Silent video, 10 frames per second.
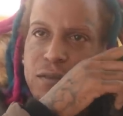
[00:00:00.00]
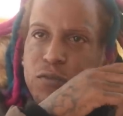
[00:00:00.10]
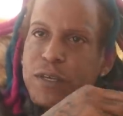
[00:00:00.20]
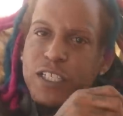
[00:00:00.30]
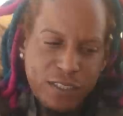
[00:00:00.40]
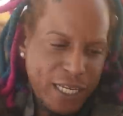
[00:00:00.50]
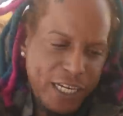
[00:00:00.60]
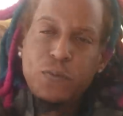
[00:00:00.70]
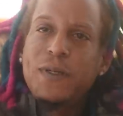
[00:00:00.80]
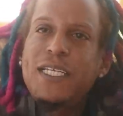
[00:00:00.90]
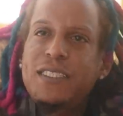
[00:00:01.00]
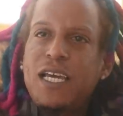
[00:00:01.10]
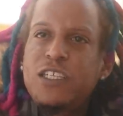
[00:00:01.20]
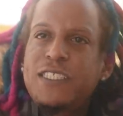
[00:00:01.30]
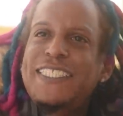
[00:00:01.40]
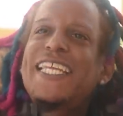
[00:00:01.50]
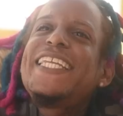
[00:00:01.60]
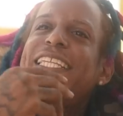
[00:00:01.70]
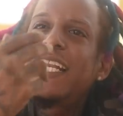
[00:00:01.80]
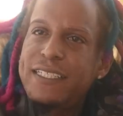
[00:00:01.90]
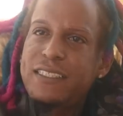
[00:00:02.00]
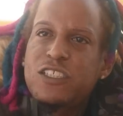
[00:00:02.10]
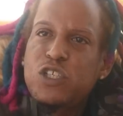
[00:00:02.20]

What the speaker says: will make sign up a letter and send me in a letter,